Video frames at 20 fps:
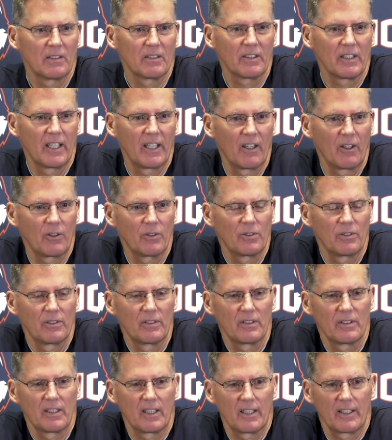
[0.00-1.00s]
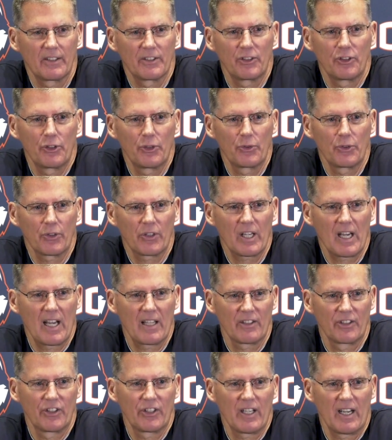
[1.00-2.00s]
you know, the junior
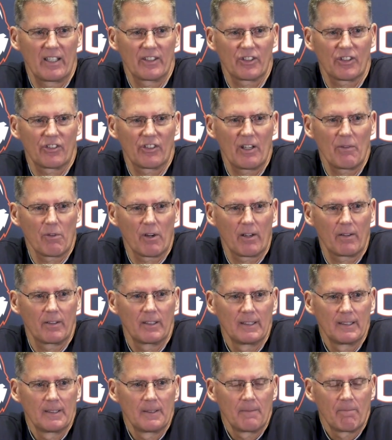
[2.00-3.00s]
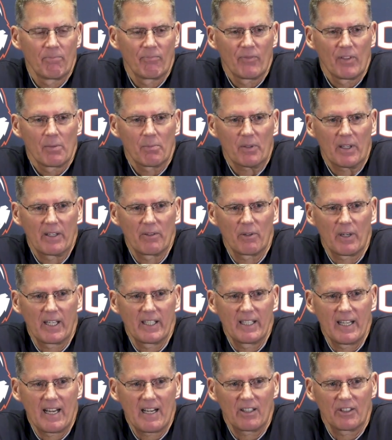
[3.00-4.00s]
college guys, because they want to play
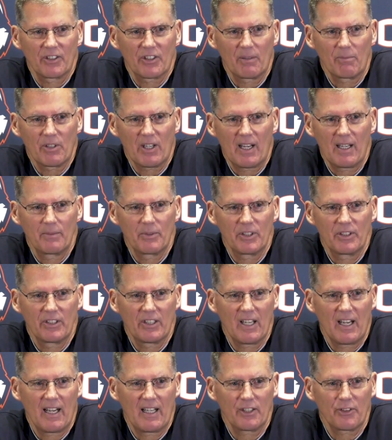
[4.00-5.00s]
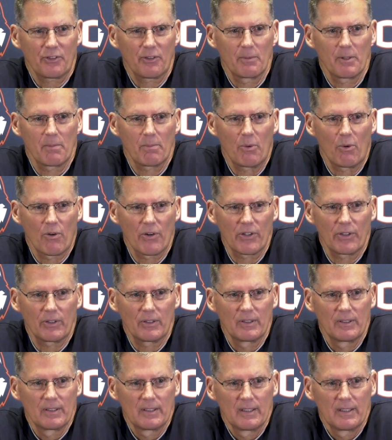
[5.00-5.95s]
right now. Sometimes these guys from the portal